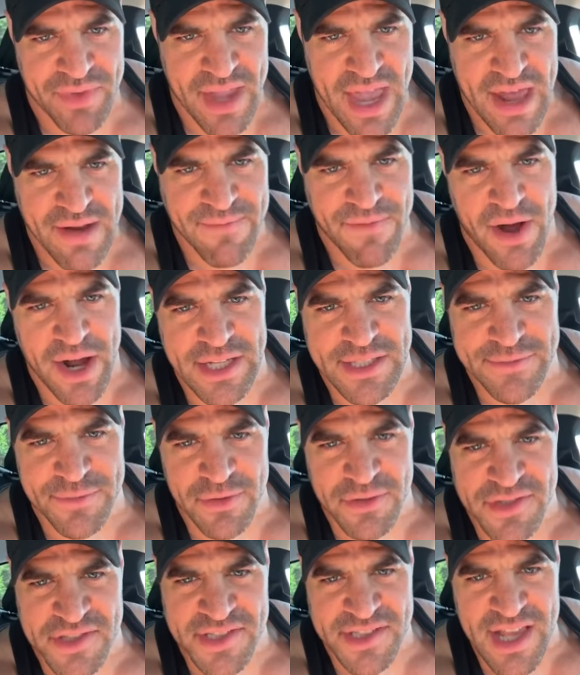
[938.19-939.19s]
Advice
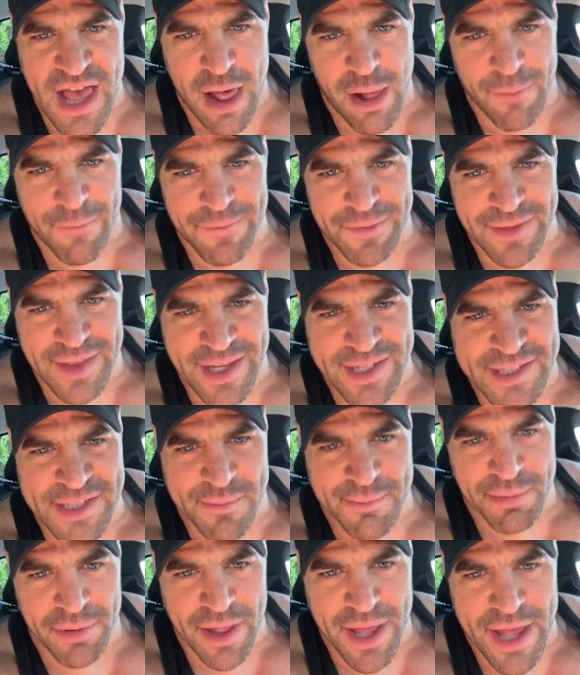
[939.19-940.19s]
for
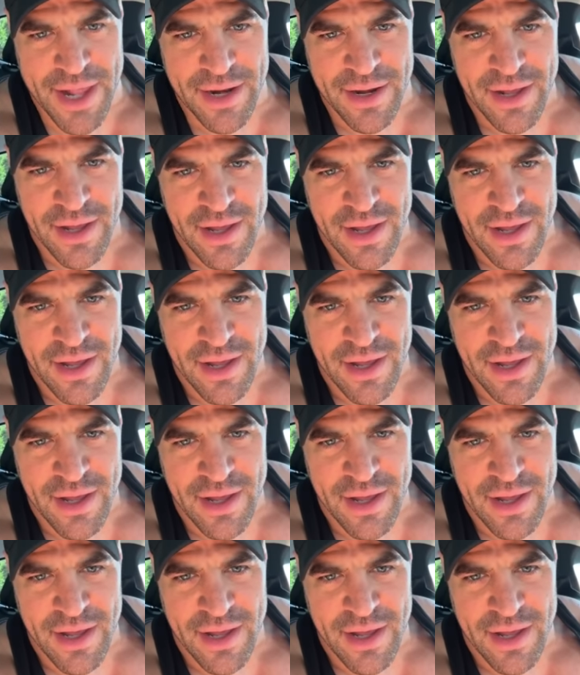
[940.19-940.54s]
self-discipline